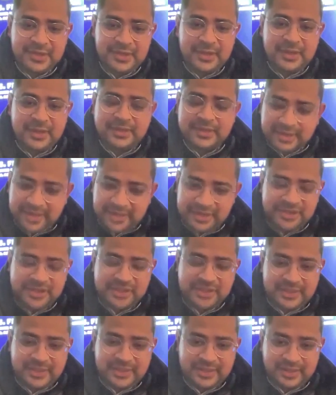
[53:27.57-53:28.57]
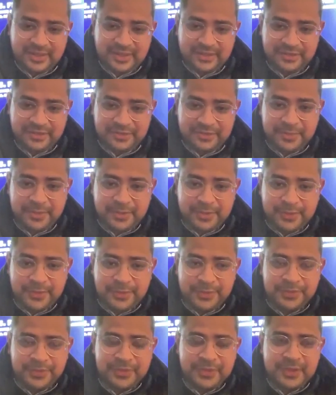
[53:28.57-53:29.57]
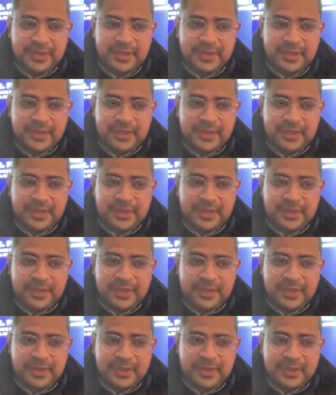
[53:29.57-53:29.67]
the Russian archives? Because